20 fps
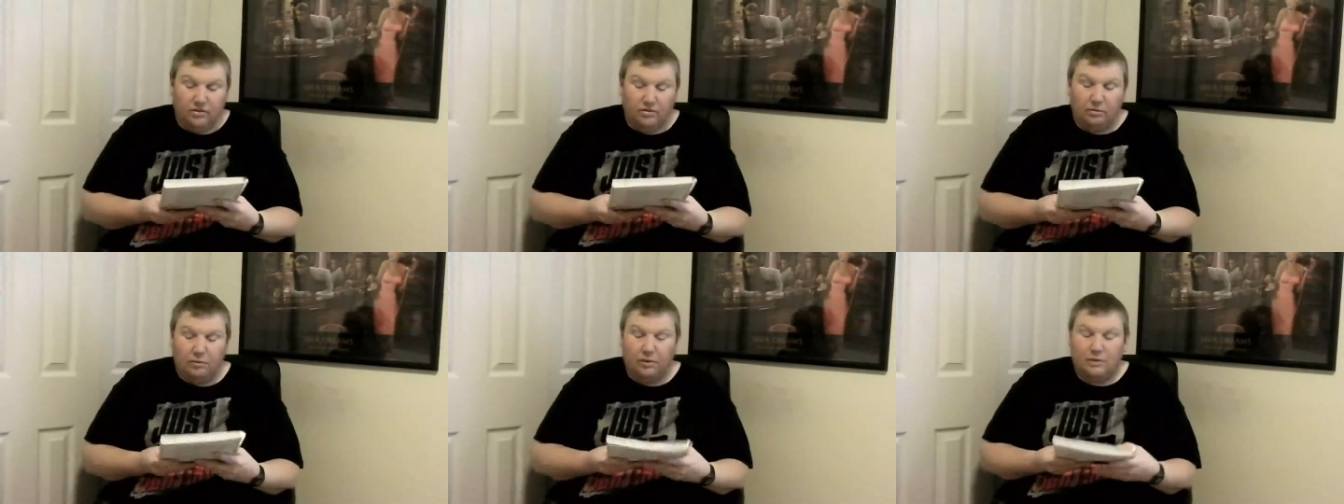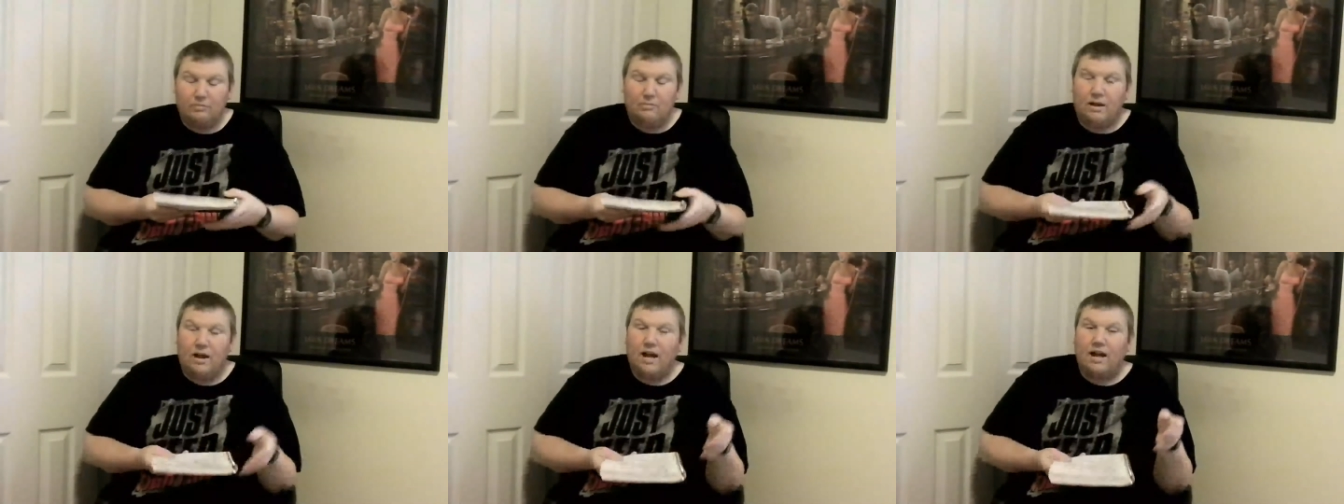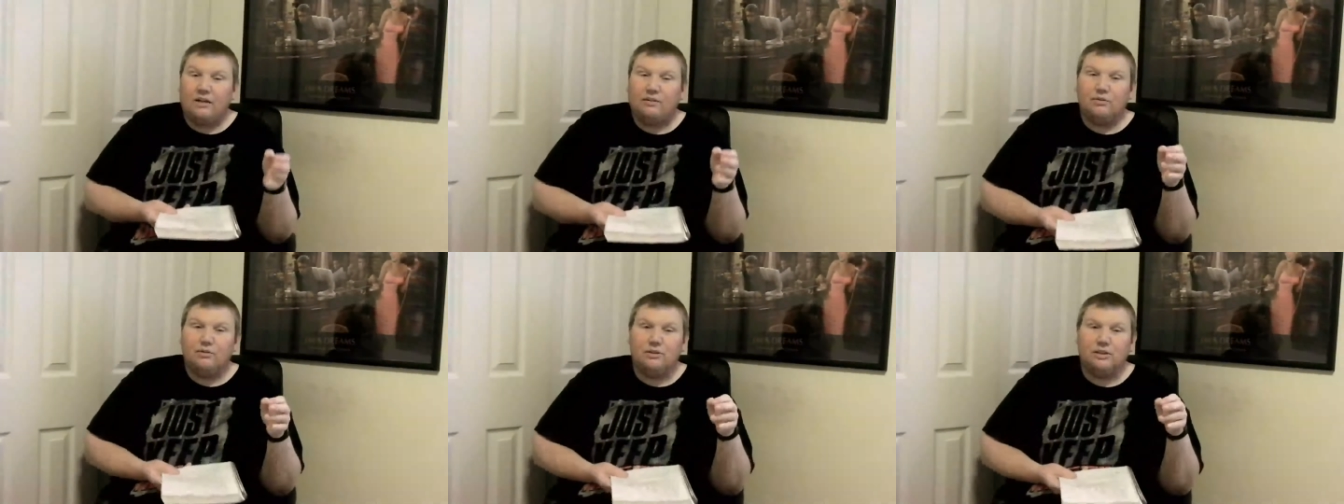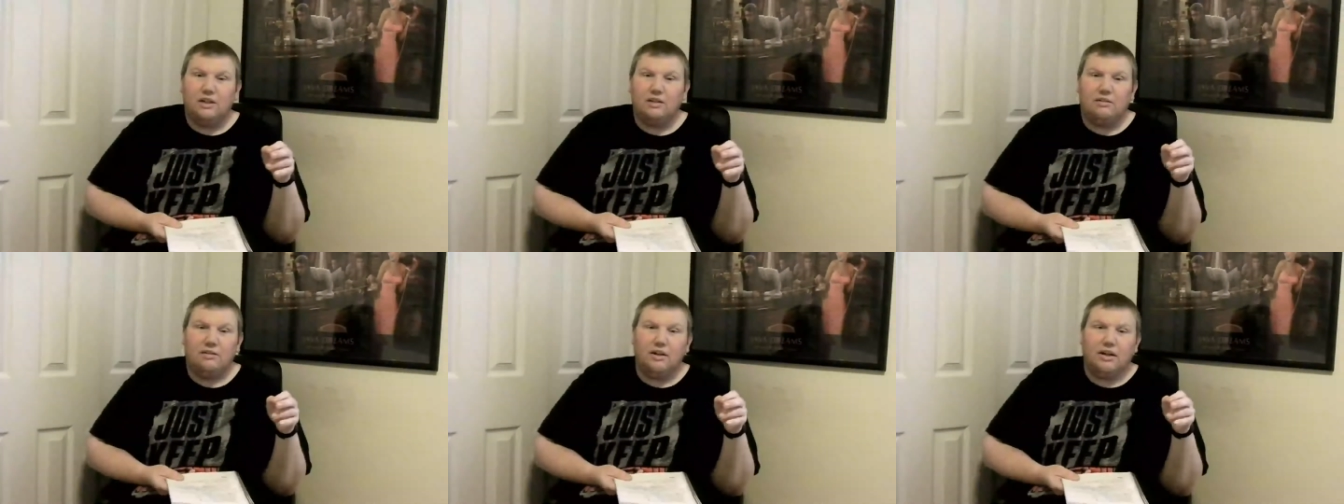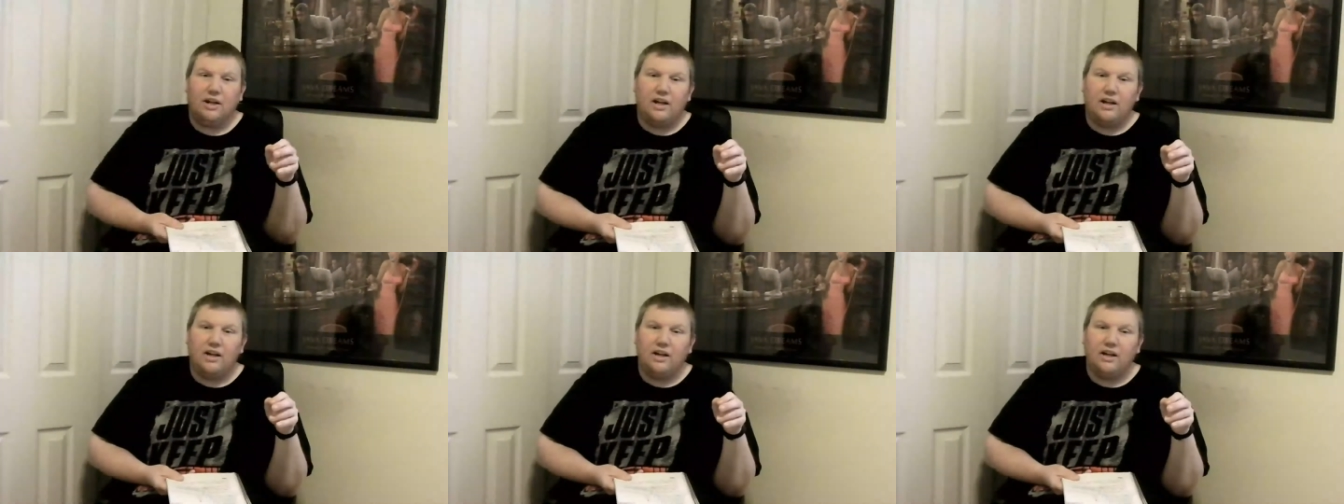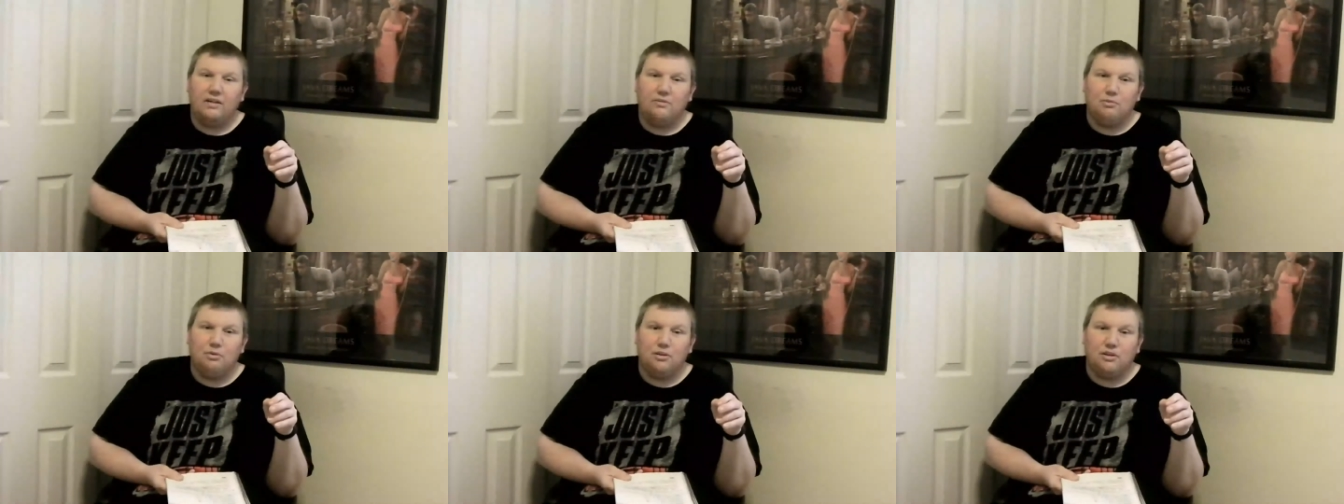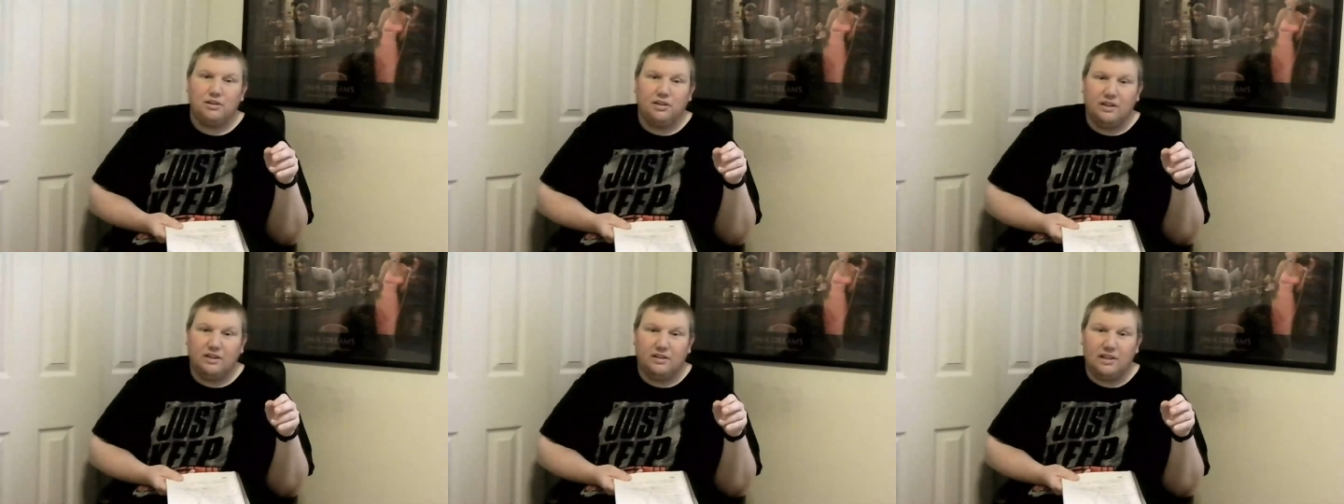WIllie Mack, was getting ready to
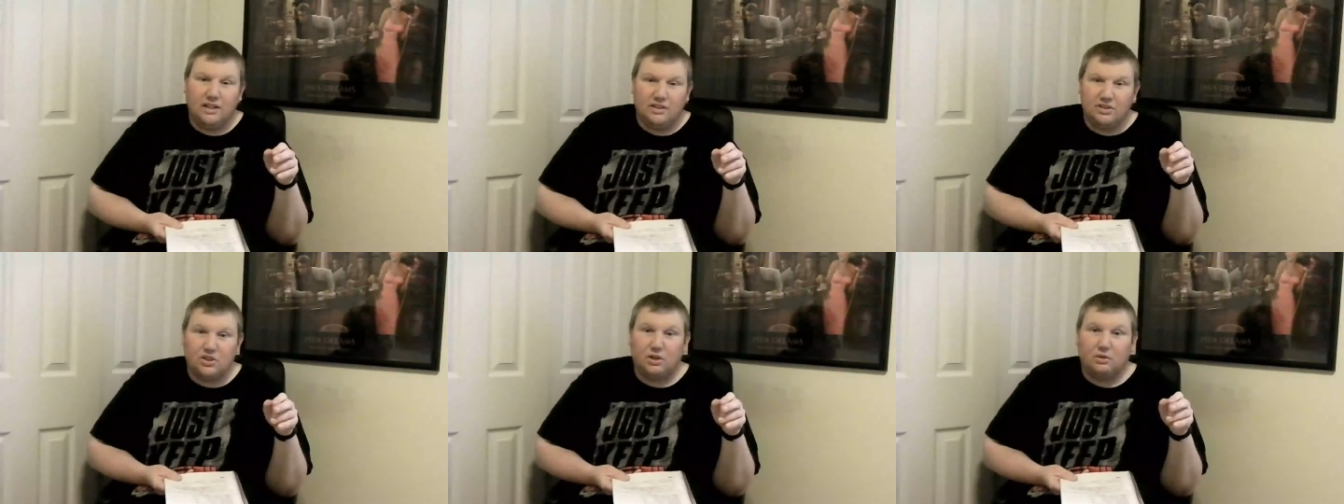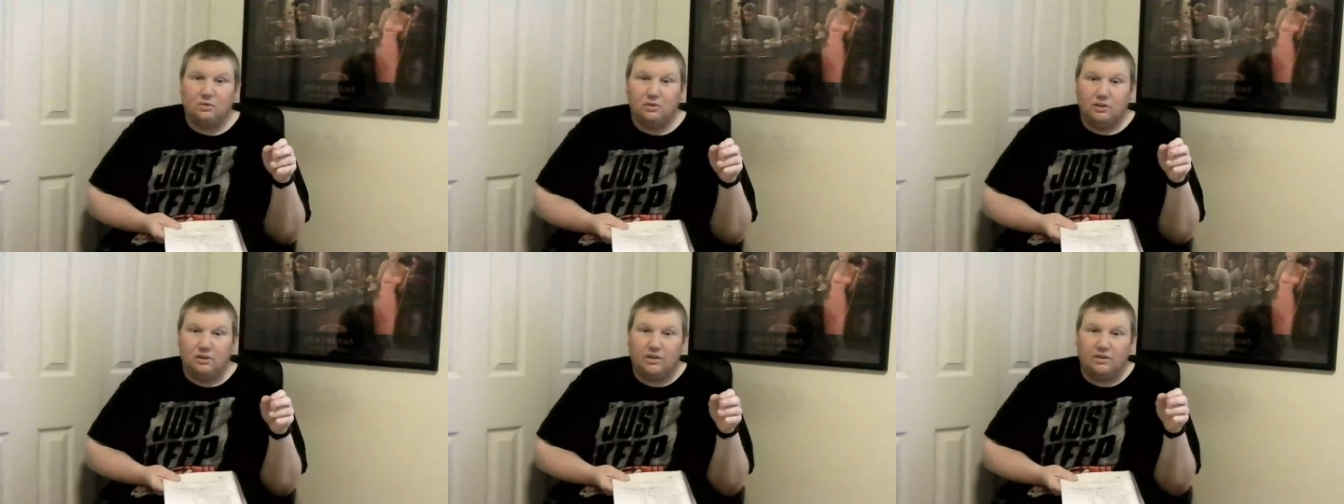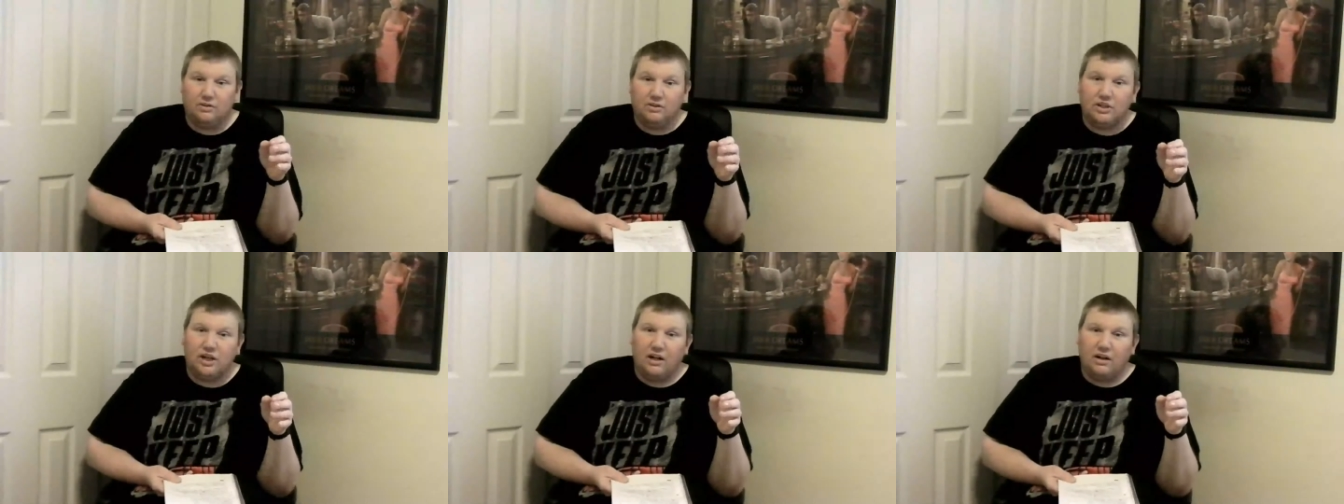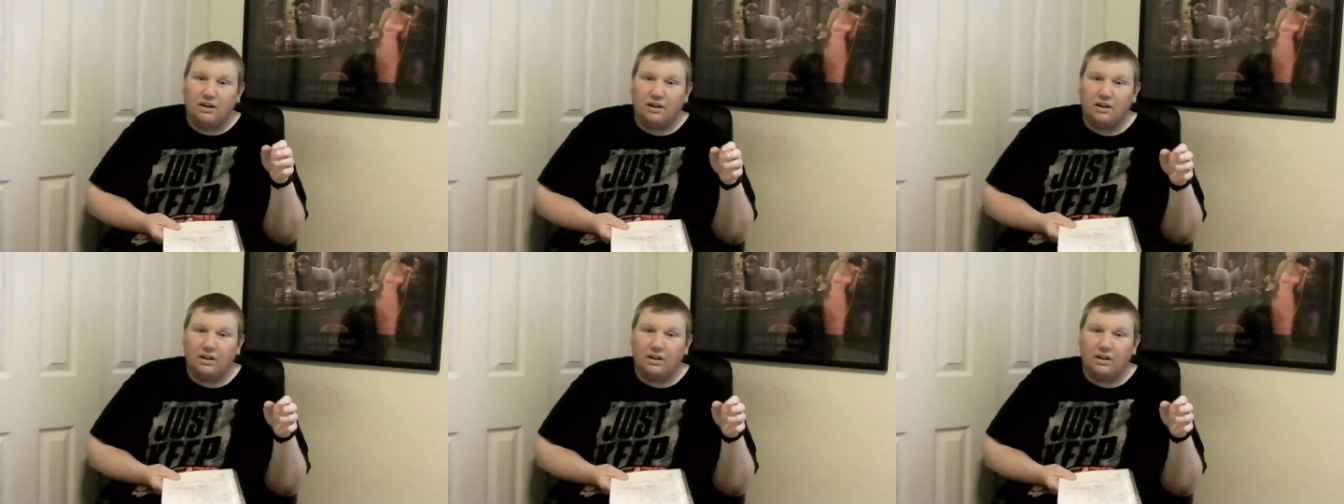hit that chair with another chair,